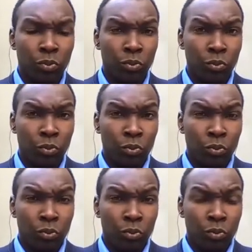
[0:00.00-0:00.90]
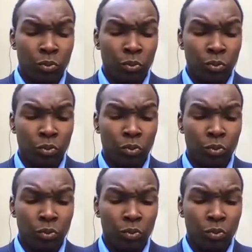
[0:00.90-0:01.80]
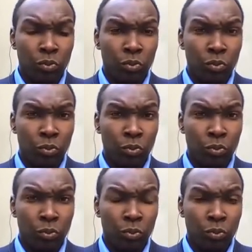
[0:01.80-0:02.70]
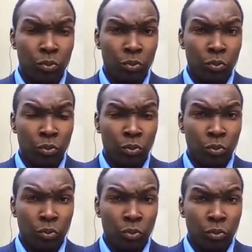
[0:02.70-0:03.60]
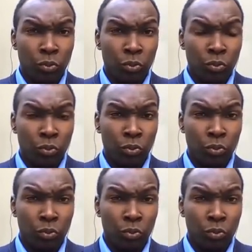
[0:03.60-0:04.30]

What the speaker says: No words are spoken by the person on screen.